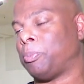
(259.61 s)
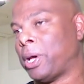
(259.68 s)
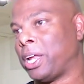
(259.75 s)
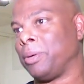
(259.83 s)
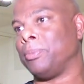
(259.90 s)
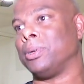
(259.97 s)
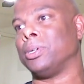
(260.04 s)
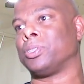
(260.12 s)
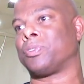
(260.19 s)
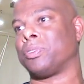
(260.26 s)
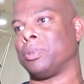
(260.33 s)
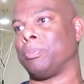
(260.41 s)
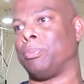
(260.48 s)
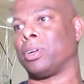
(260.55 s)
Patty Mills
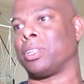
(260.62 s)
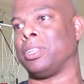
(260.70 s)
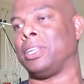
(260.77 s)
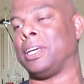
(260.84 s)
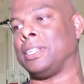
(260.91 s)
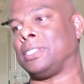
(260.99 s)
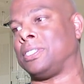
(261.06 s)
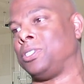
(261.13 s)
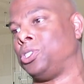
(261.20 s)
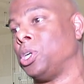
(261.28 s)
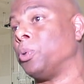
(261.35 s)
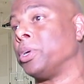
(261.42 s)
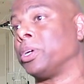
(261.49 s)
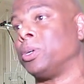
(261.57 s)
from the Brooklyn Nets,
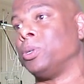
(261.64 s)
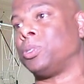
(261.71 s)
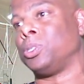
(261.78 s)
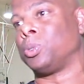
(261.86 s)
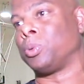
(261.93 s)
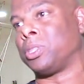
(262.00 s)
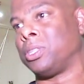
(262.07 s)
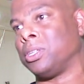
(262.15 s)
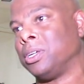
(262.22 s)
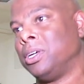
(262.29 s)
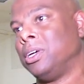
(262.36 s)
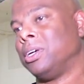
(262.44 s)
Joe Ingles, who's with the